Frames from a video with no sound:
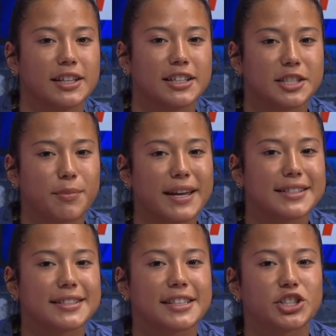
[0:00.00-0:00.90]
Space
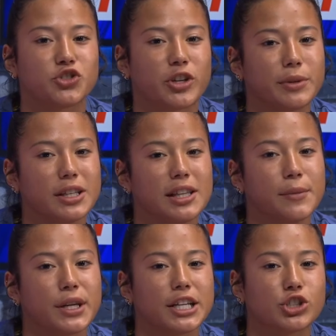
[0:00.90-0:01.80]
is extremely
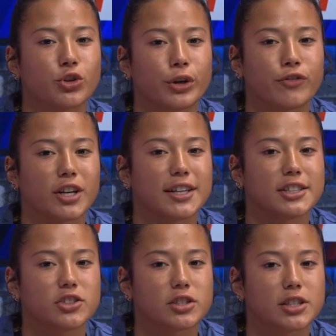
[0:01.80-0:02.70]
limited, so if you're
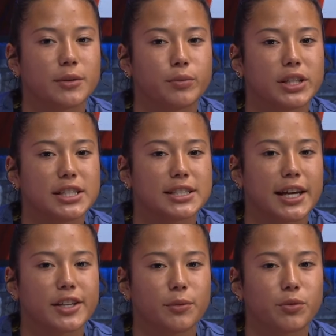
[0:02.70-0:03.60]
interested, please
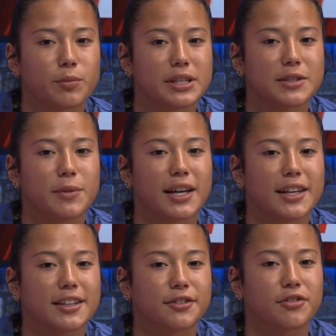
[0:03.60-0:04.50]
sign up with Miss
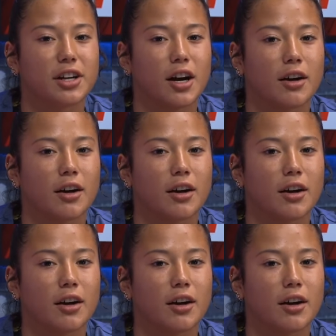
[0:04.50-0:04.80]
Madi in the front